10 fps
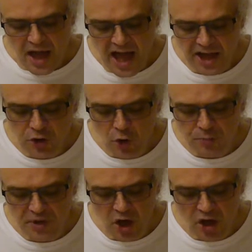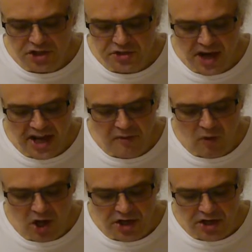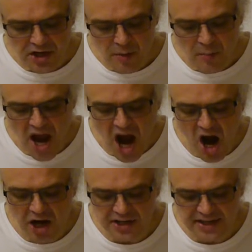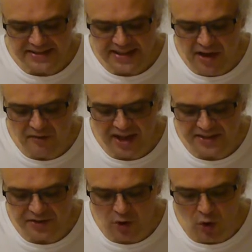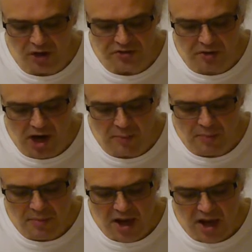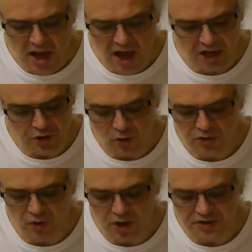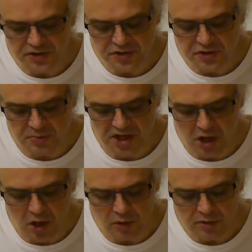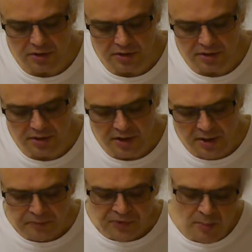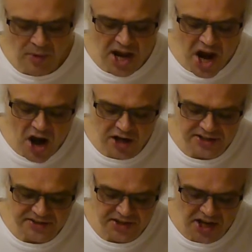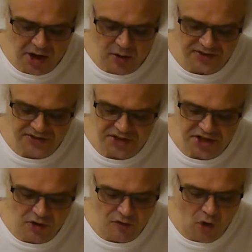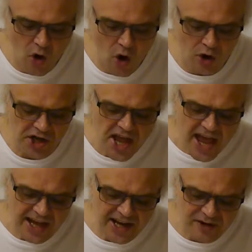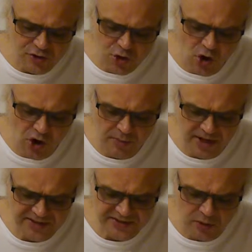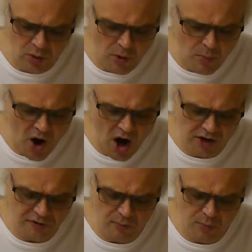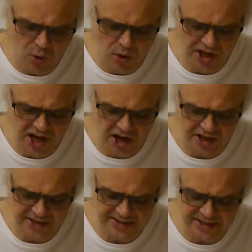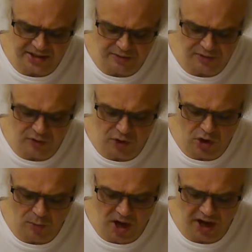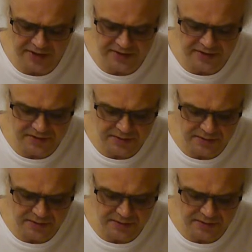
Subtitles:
I don't belong to anyone. My heart is heavy as an old drum. I don't want to be alone. My heart is yellow as an ear of corn, and I've torn my soul apart from pulling artlessly with full commands.